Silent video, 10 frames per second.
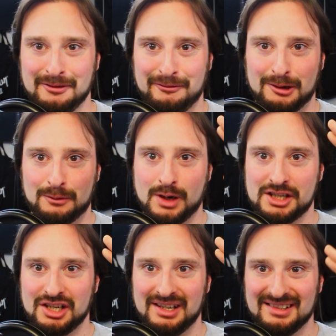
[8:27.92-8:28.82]
you for
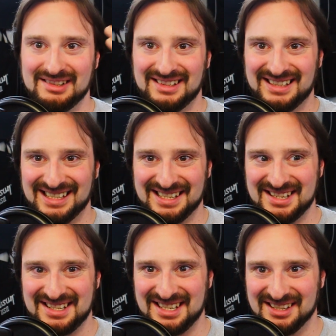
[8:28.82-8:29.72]
watching.
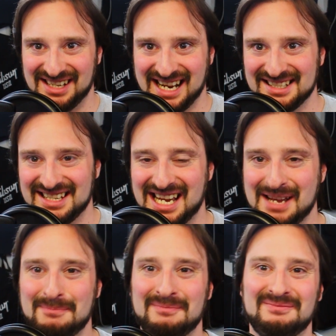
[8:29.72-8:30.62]
See you next time.